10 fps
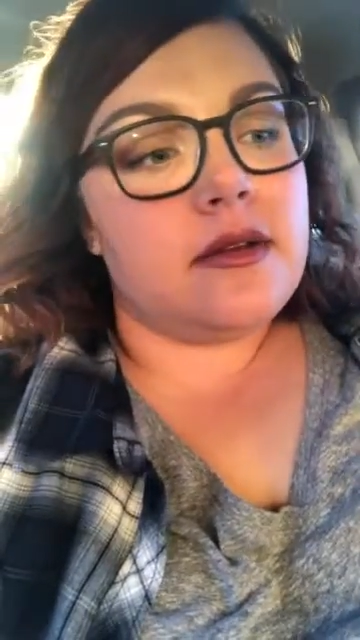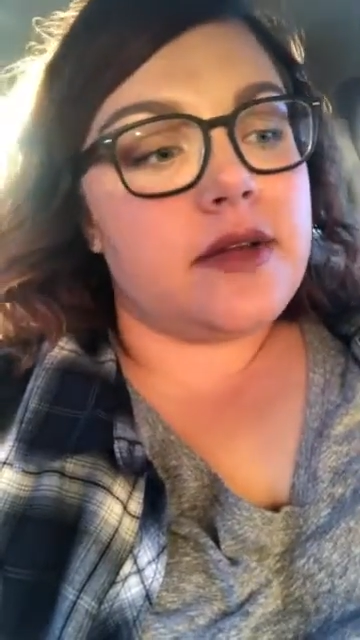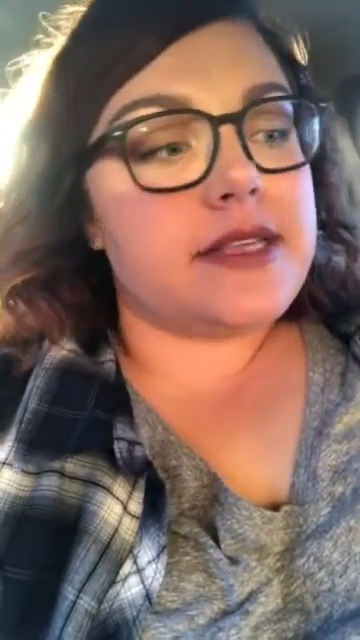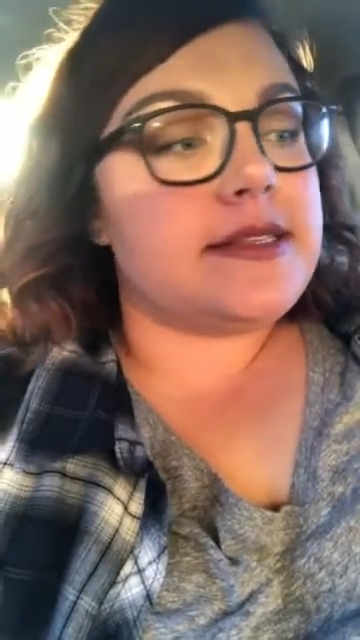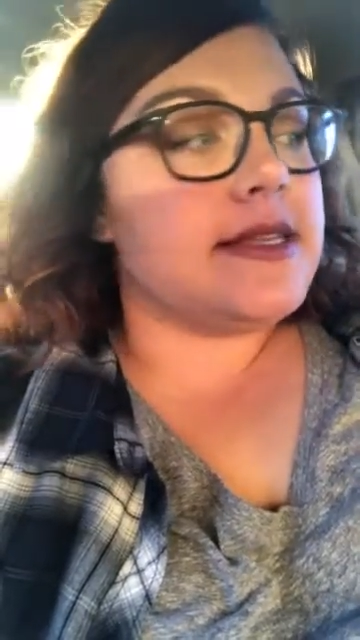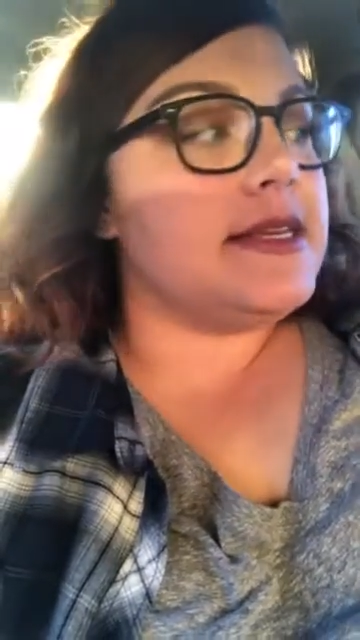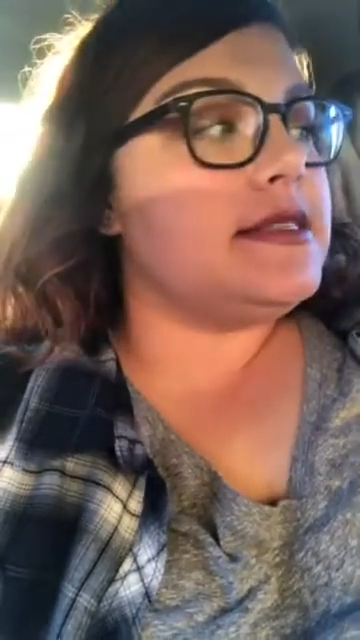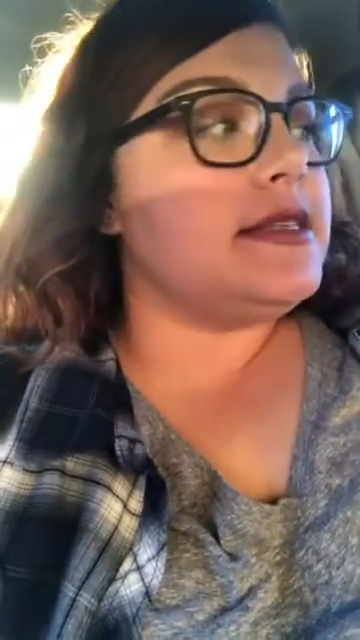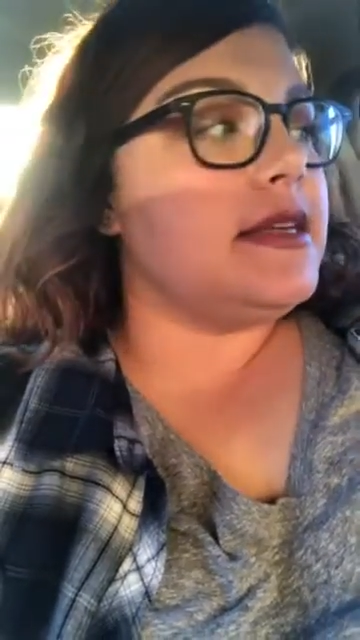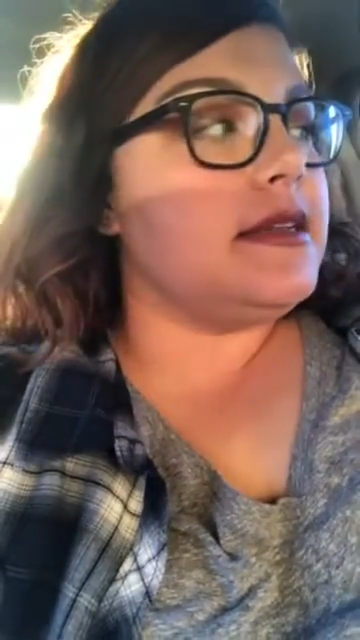
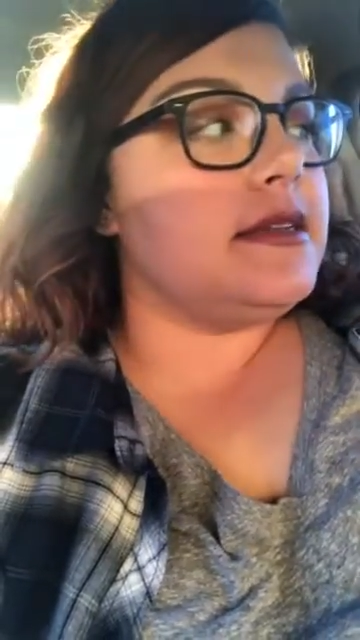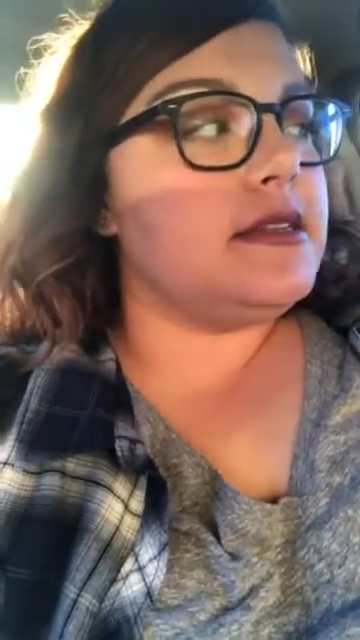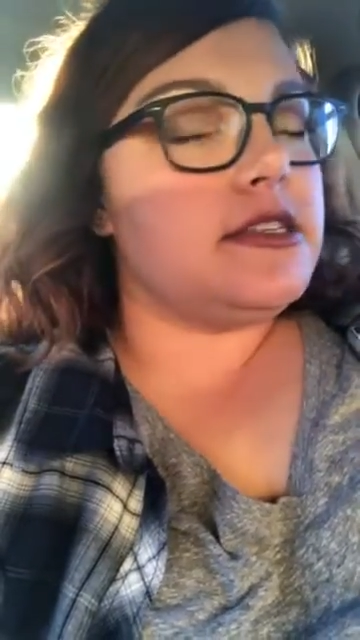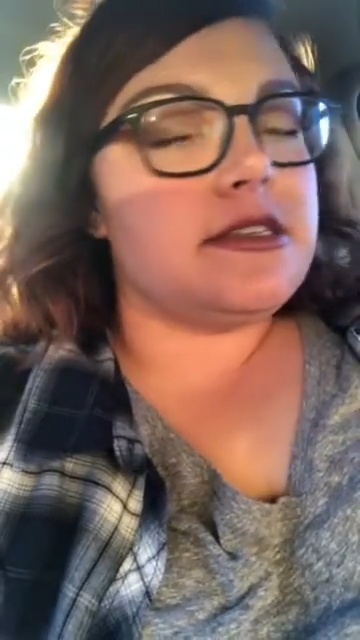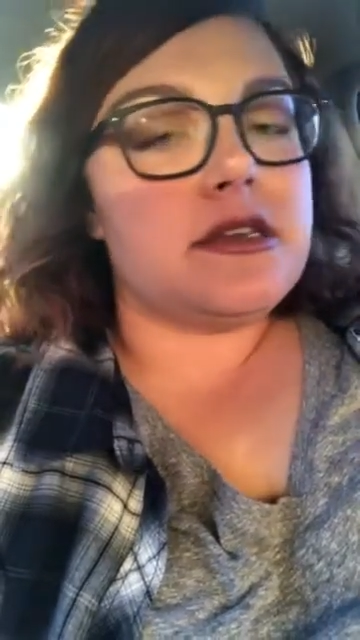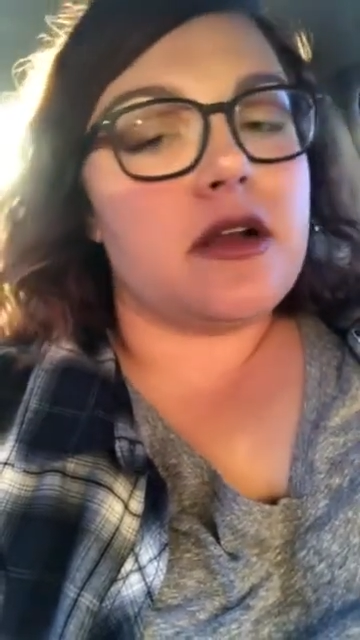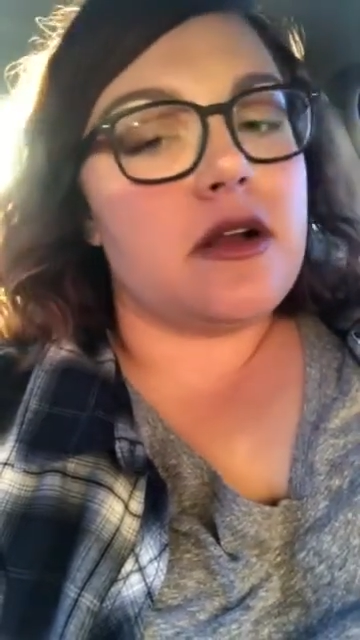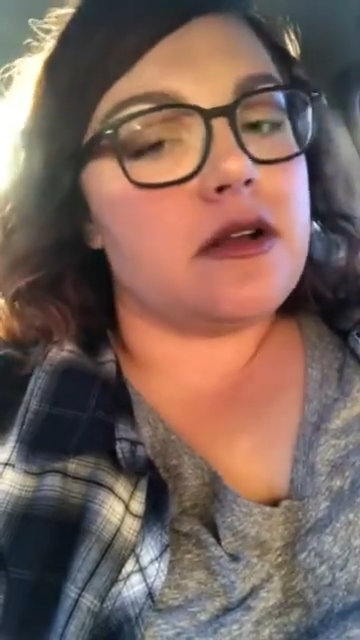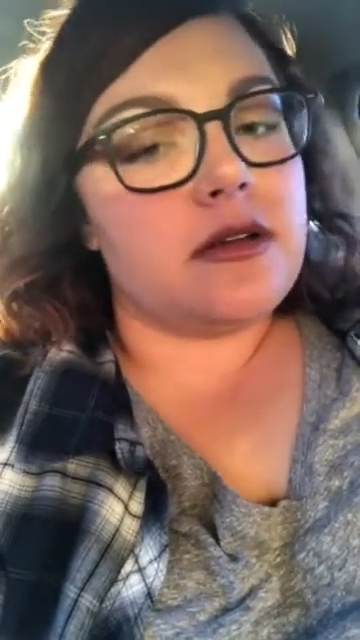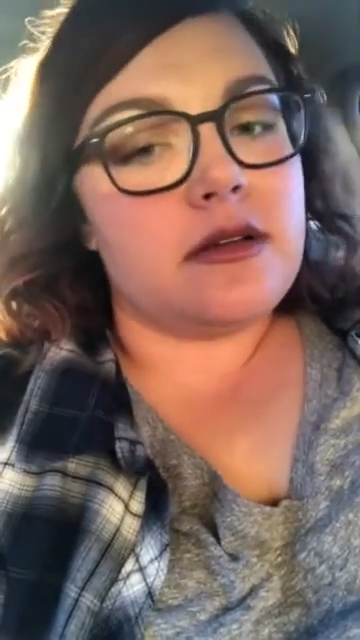restless and just
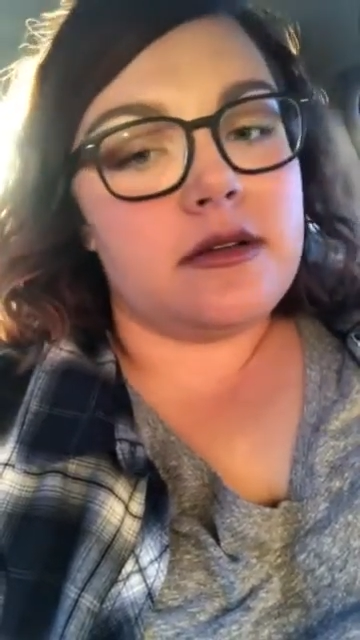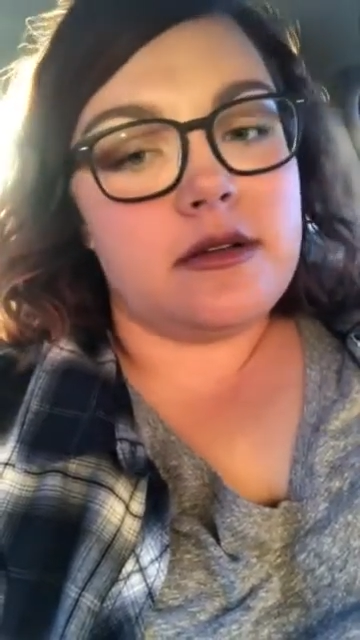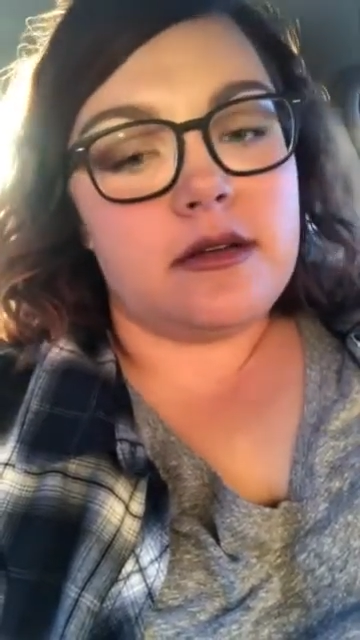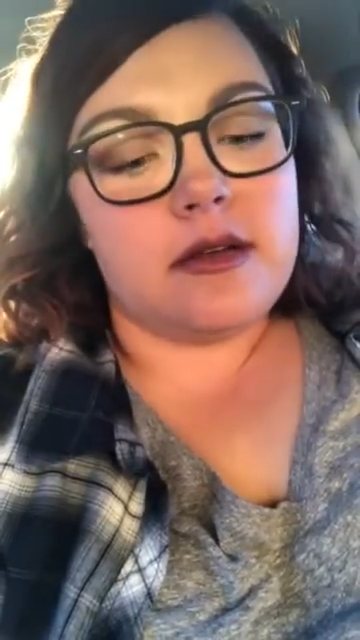hurting.